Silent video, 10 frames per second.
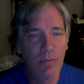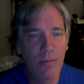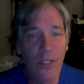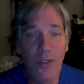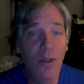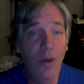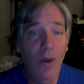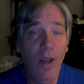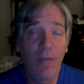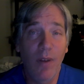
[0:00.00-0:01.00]
let you know what
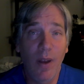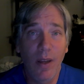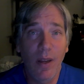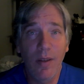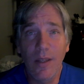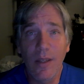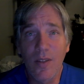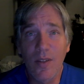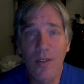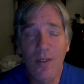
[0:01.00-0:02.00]
I find.
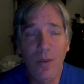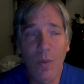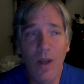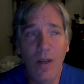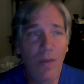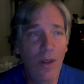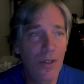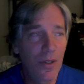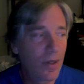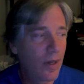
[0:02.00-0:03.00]
It's quite an
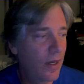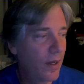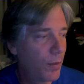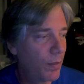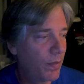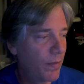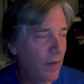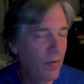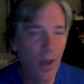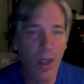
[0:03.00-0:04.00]
adventure.
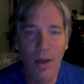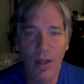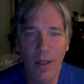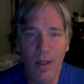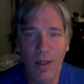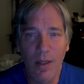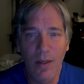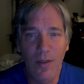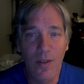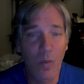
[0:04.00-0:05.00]
I've got
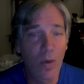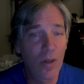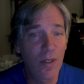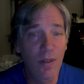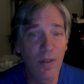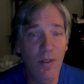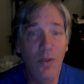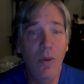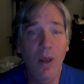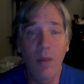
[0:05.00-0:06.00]
some work to
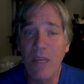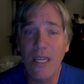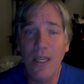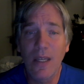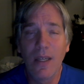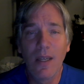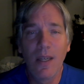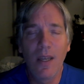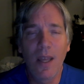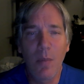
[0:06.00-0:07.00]
do on me,
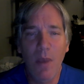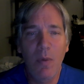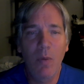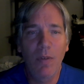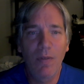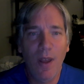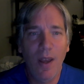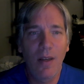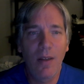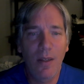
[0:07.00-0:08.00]
and maybe we'll
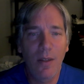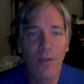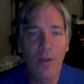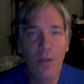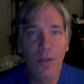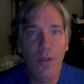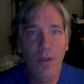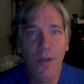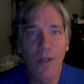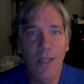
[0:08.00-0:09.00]
find in the
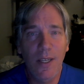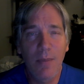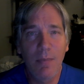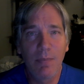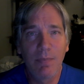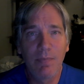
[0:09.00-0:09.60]
future some